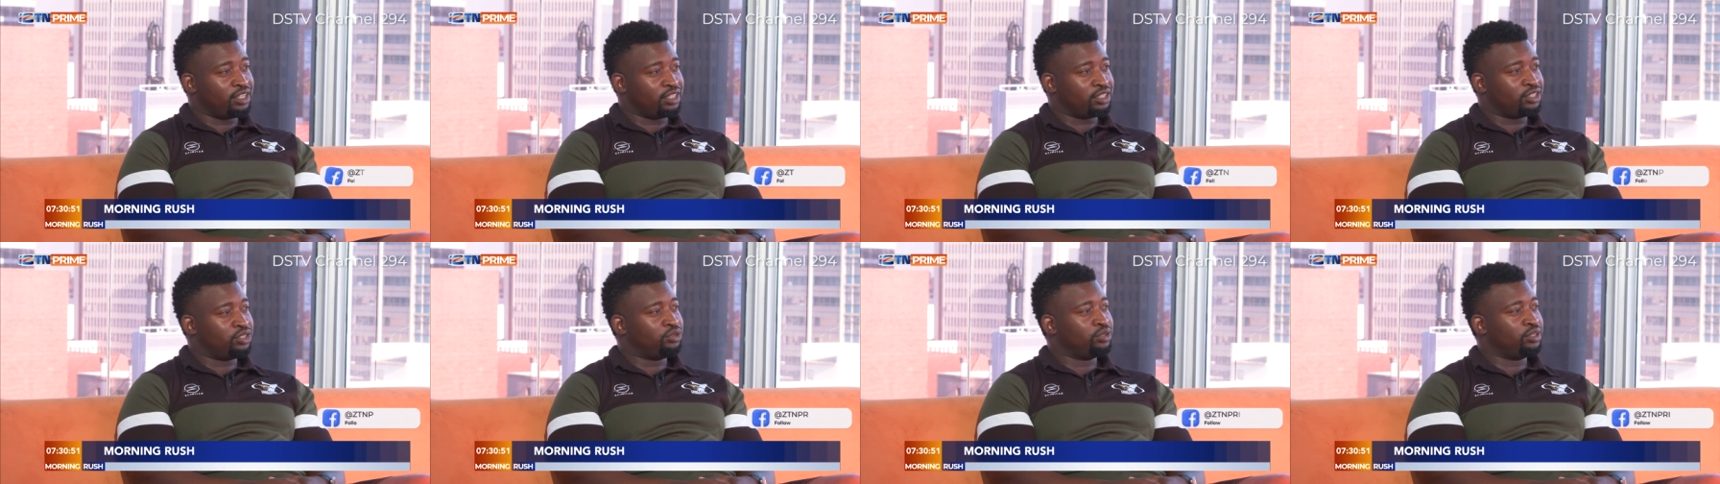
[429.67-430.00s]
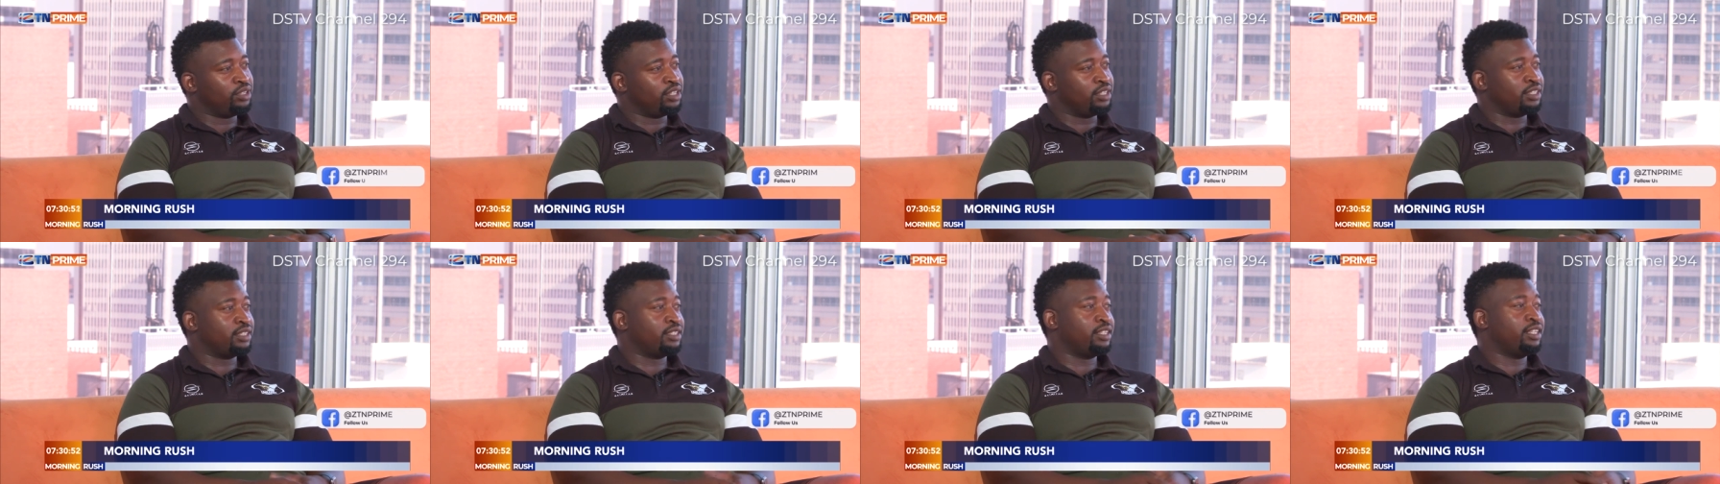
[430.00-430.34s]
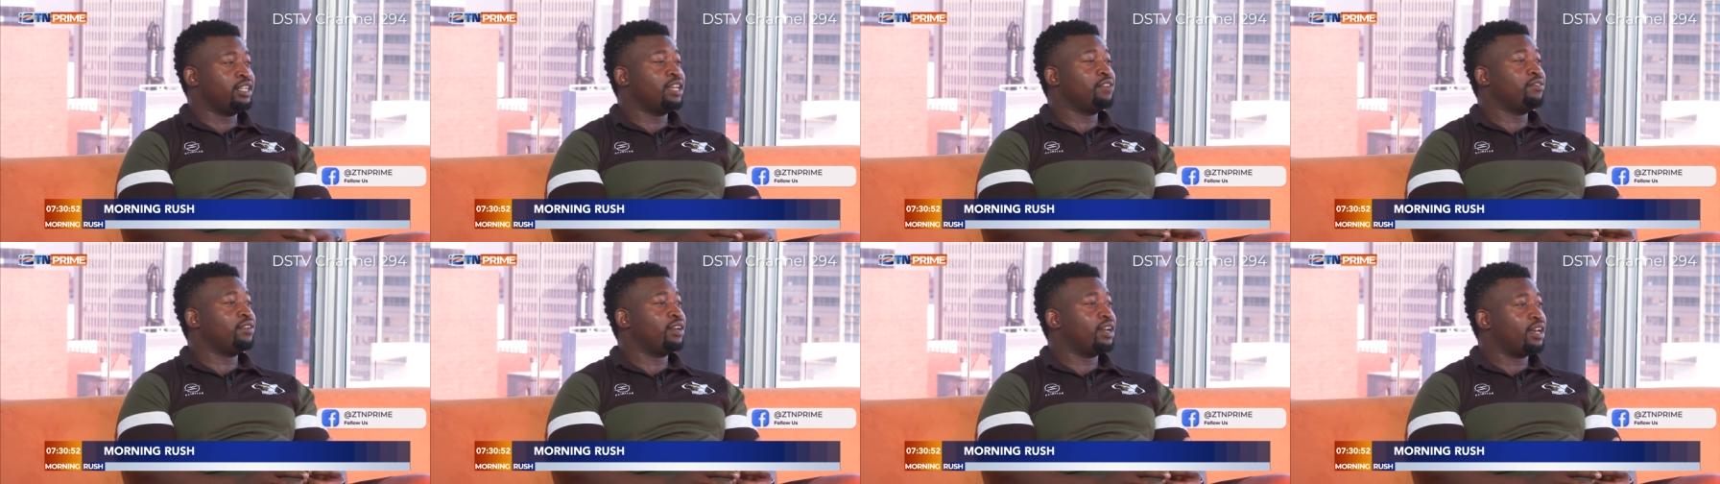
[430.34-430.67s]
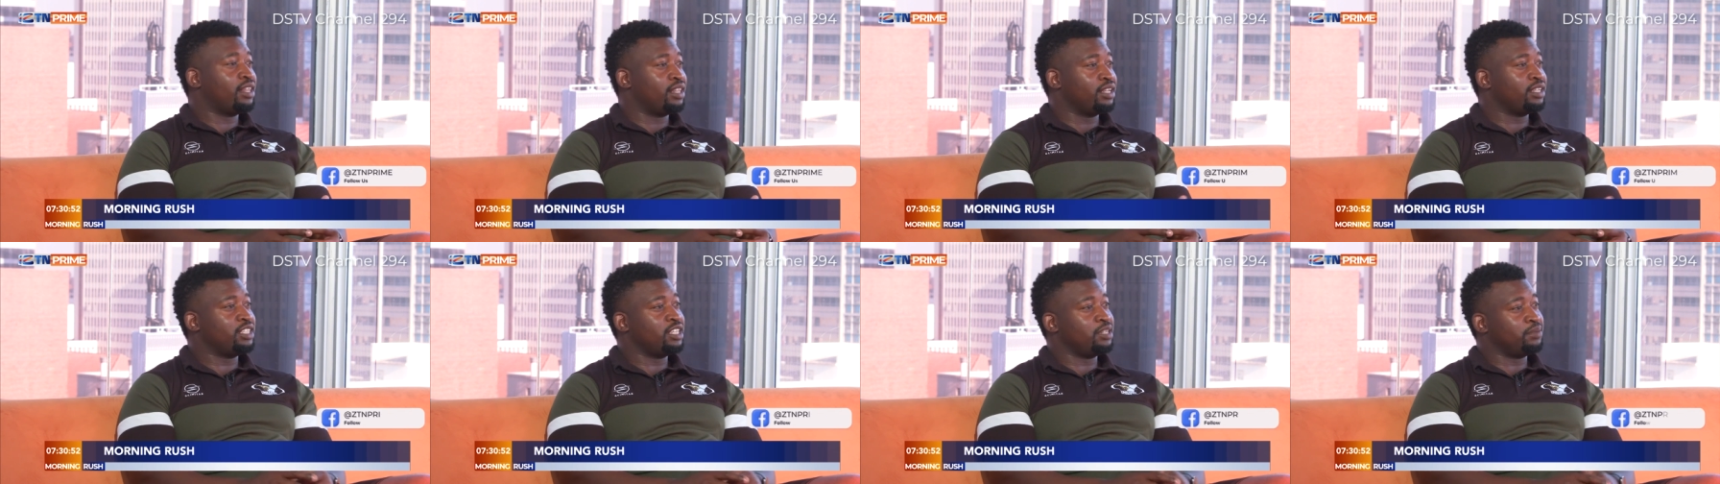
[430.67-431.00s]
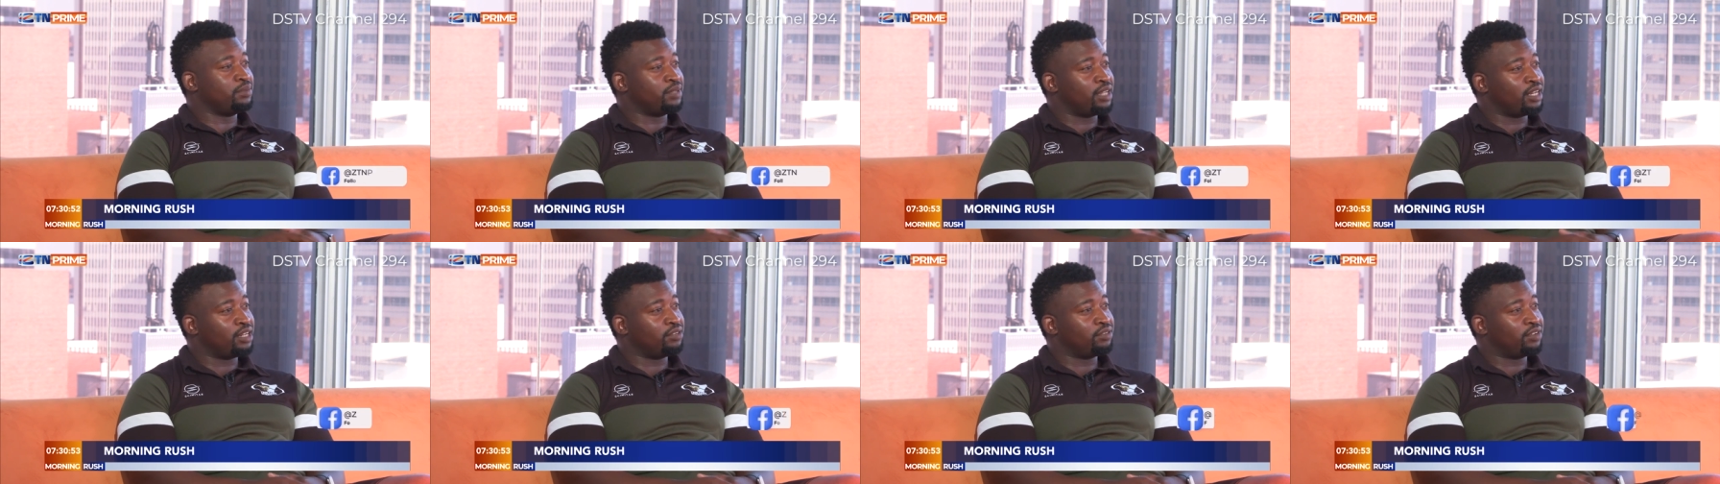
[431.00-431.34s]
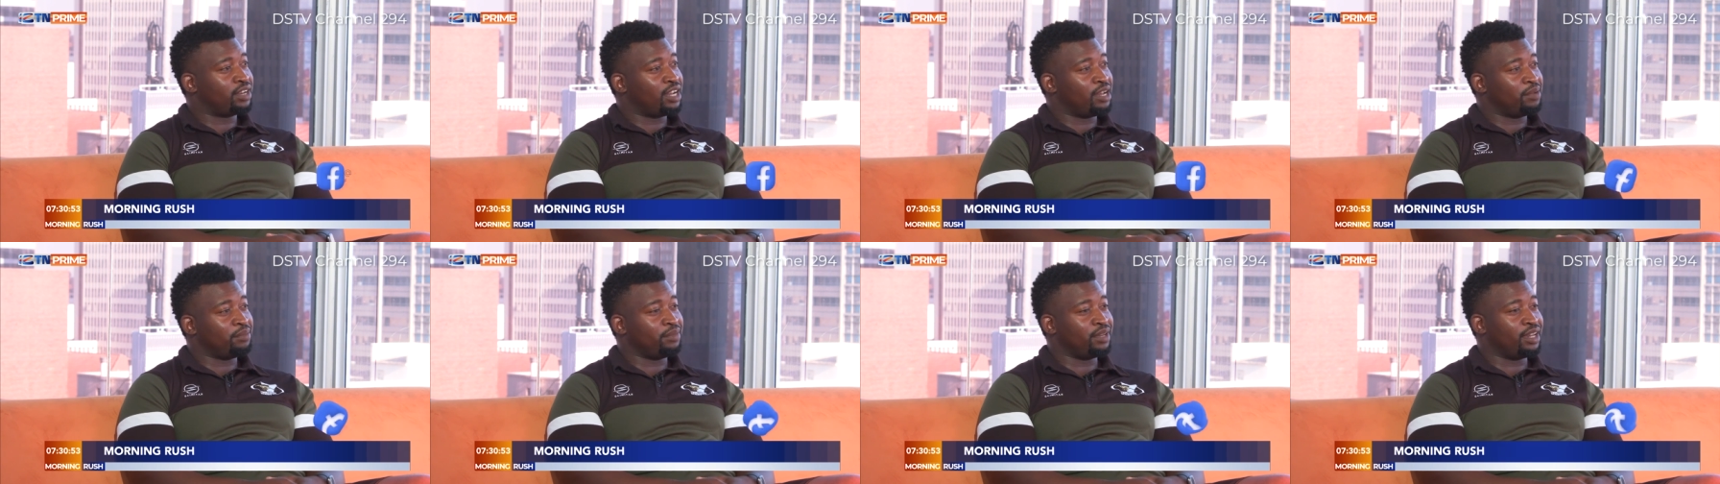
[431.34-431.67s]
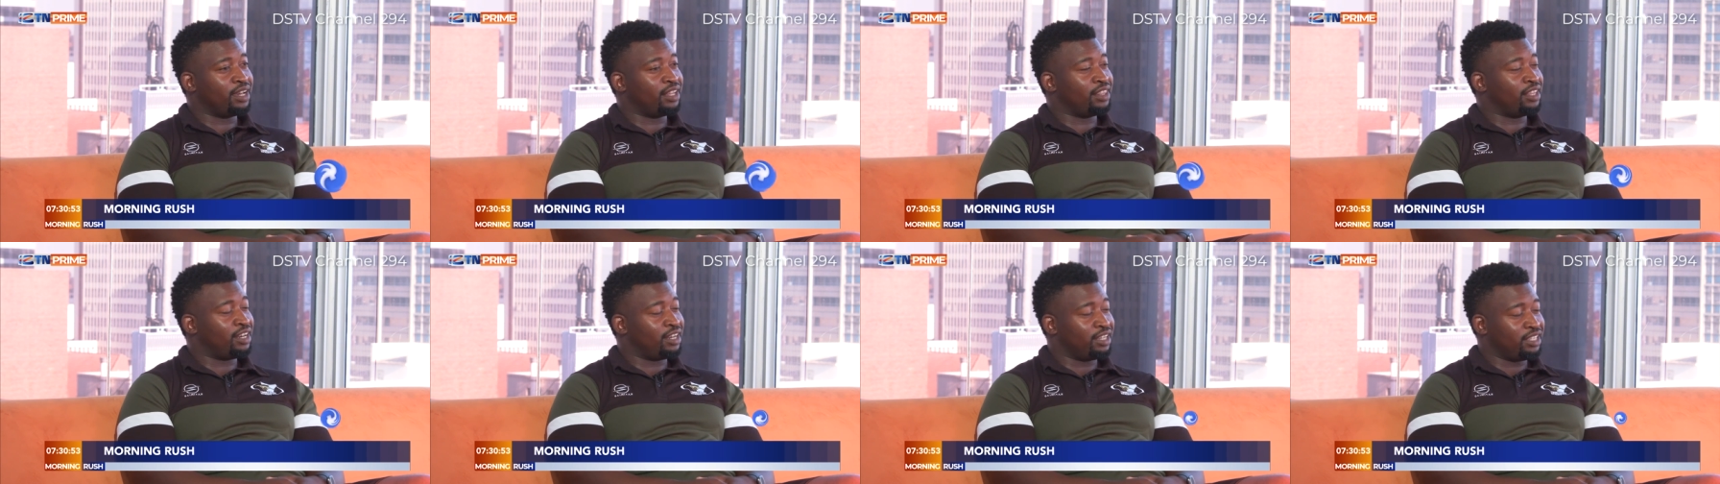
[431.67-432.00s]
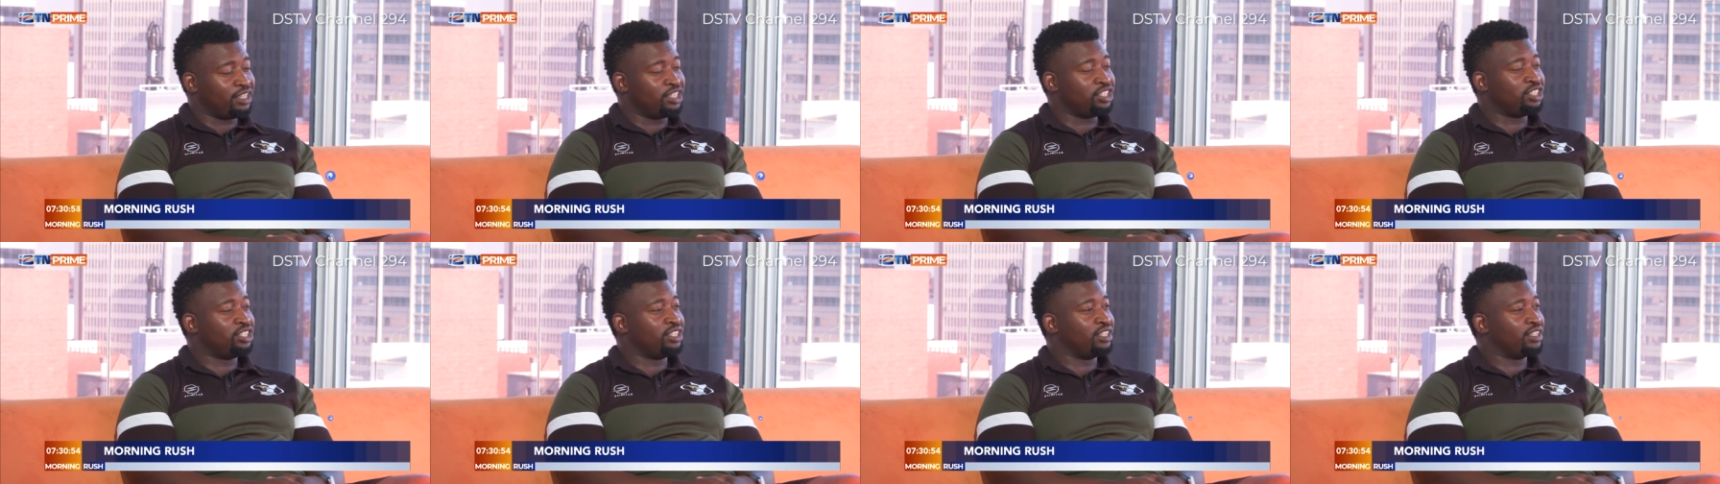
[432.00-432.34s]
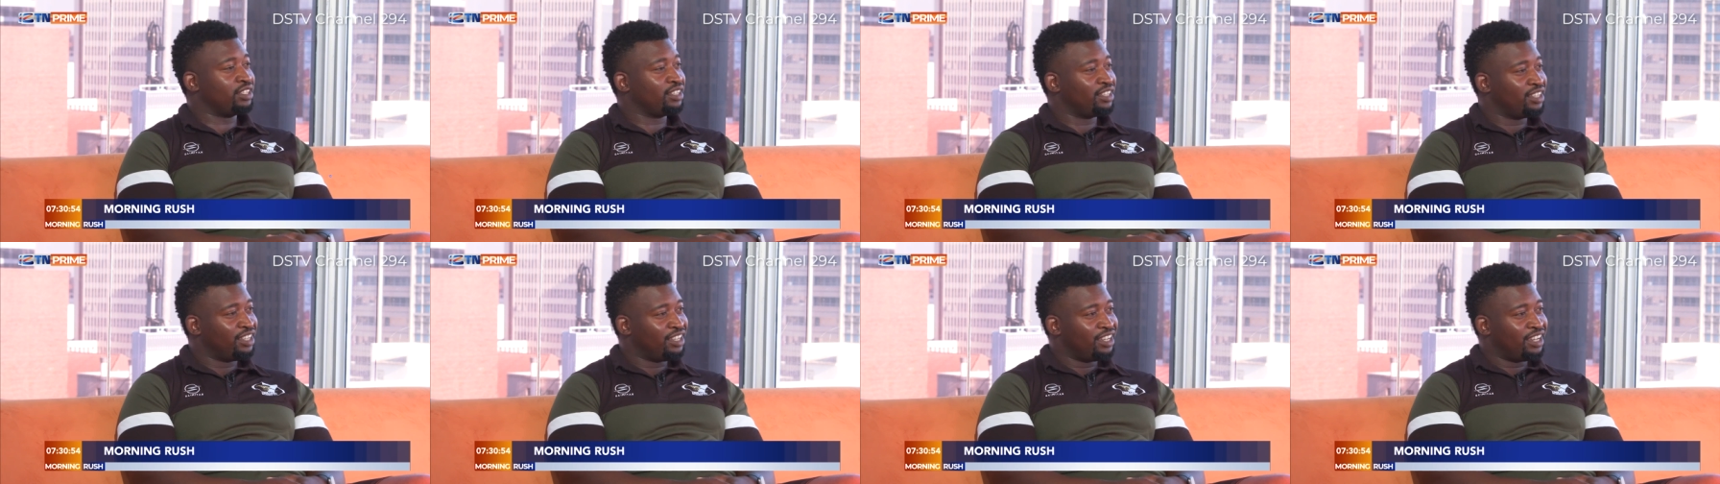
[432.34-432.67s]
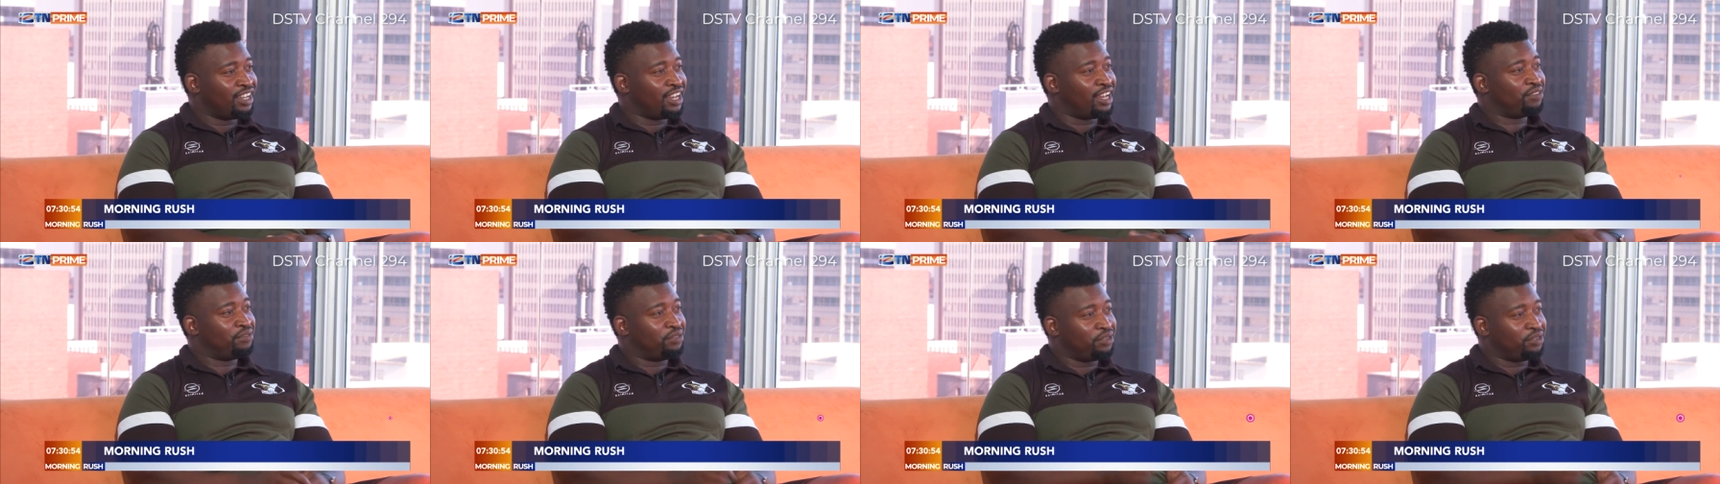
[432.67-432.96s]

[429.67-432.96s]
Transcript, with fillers: There's, there's 11 other teams that have come here that are itching uh,